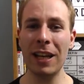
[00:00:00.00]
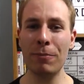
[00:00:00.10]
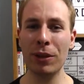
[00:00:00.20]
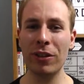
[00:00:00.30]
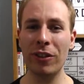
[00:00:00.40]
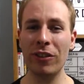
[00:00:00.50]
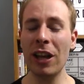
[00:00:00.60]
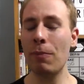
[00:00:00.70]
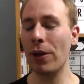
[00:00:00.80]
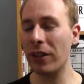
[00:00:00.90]
because
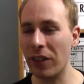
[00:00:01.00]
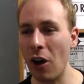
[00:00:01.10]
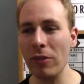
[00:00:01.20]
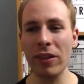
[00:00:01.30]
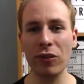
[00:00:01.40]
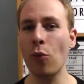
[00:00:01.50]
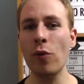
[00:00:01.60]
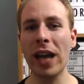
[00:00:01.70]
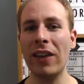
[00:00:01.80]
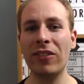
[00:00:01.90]
by the time this
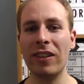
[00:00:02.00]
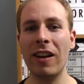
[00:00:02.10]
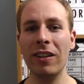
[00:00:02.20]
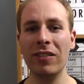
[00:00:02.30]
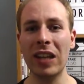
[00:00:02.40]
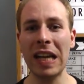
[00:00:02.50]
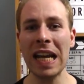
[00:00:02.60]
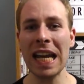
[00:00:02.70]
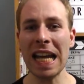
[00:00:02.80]
all gets started,